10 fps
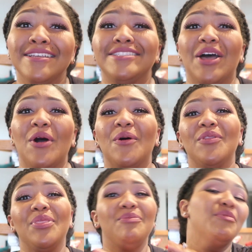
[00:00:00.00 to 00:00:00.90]

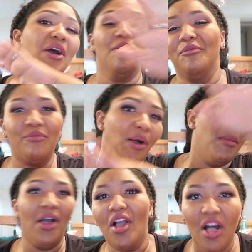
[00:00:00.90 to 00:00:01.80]
So
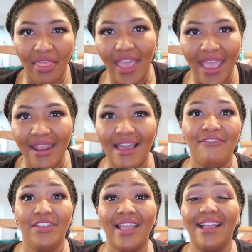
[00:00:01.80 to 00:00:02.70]
among all that,
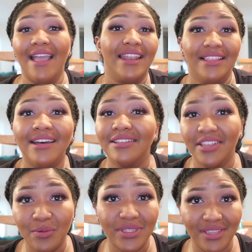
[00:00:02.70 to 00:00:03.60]
I feel like I got a lot of
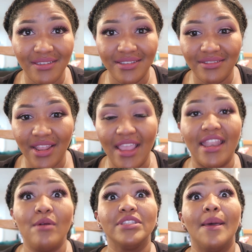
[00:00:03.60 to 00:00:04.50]
liquids in yesterday,
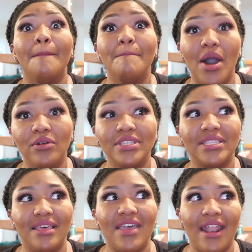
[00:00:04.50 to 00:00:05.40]
and that was the
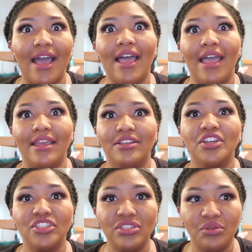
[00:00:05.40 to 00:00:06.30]
most that I had
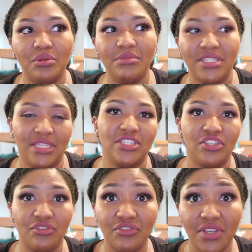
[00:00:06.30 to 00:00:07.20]
consumed since
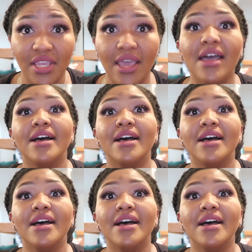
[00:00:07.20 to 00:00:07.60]
surgery.